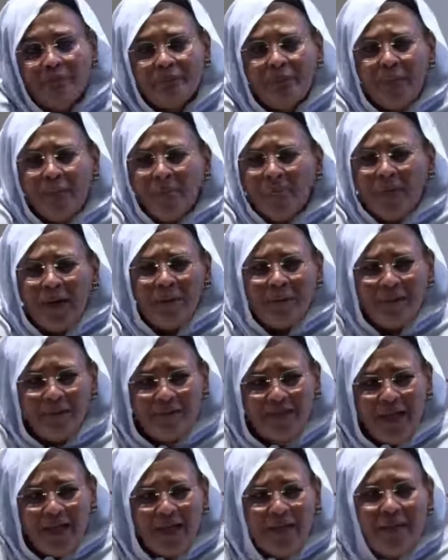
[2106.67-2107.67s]

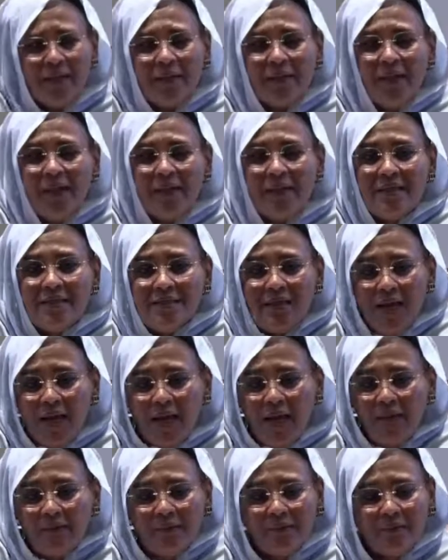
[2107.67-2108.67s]
equations based on gain
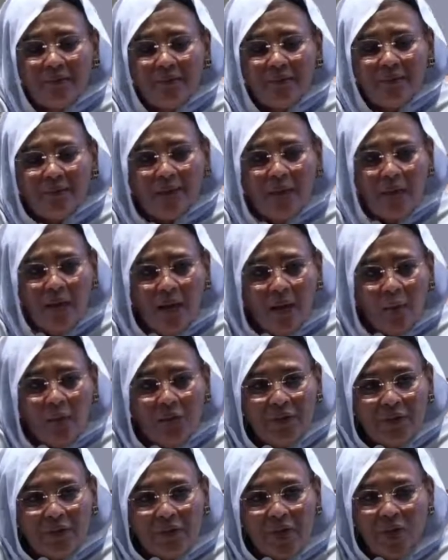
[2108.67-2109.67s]
for all parties.
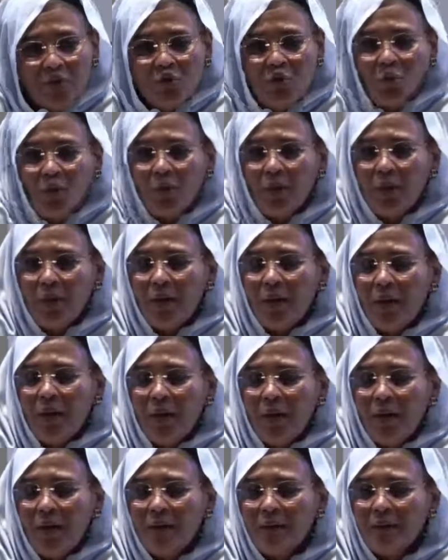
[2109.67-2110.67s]
So
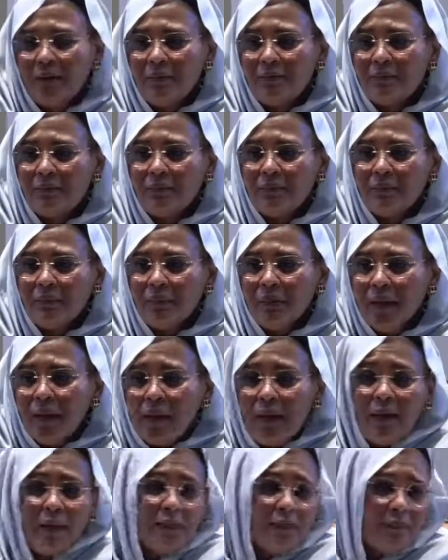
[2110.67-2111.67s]
when it comes
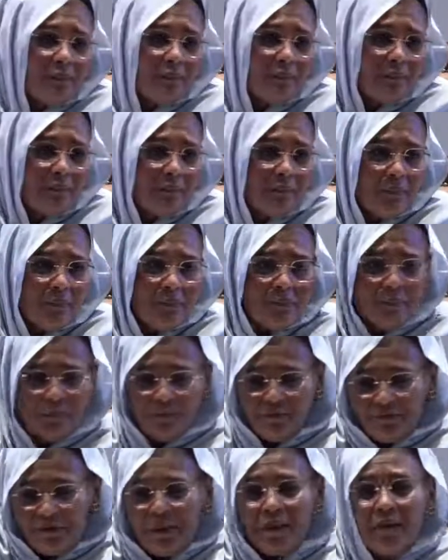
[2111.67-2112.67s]
to
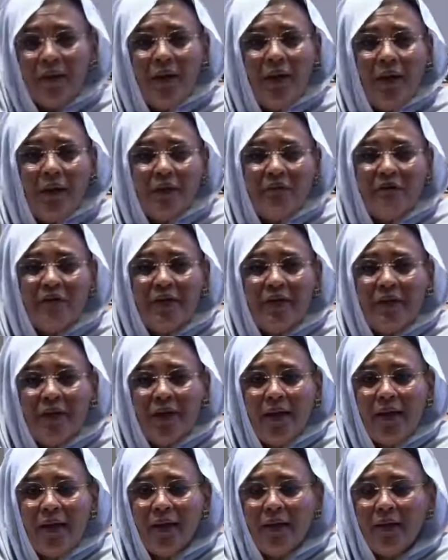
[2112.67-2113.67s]
potential solutions,
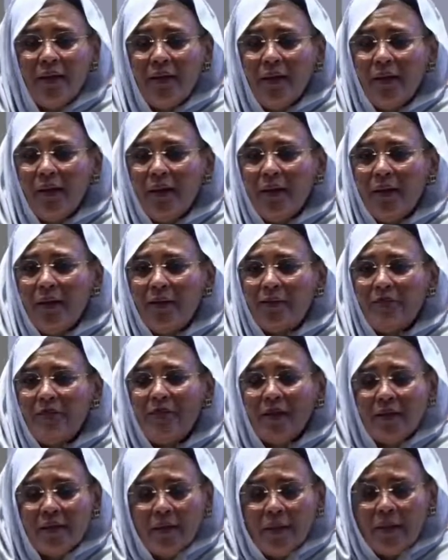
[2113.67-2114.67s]
prospects of a
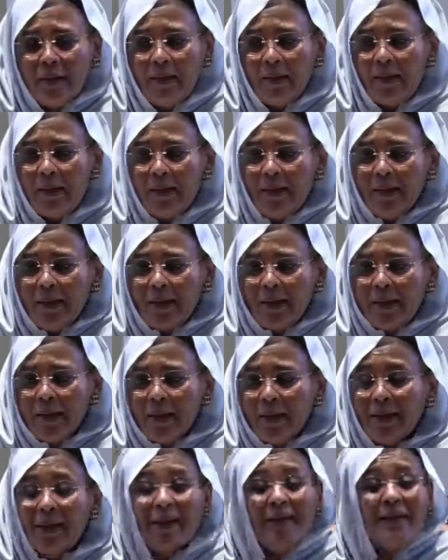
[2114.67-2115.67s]
solution,
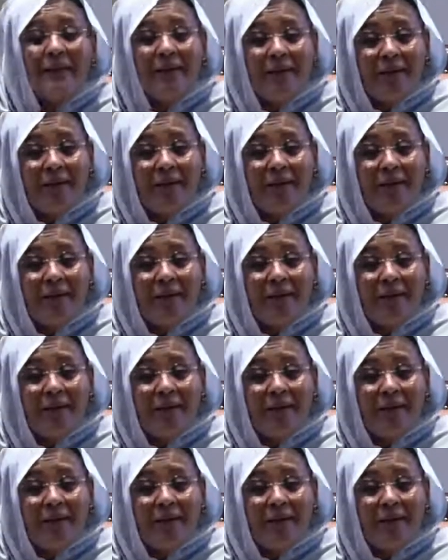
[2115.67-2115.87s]
so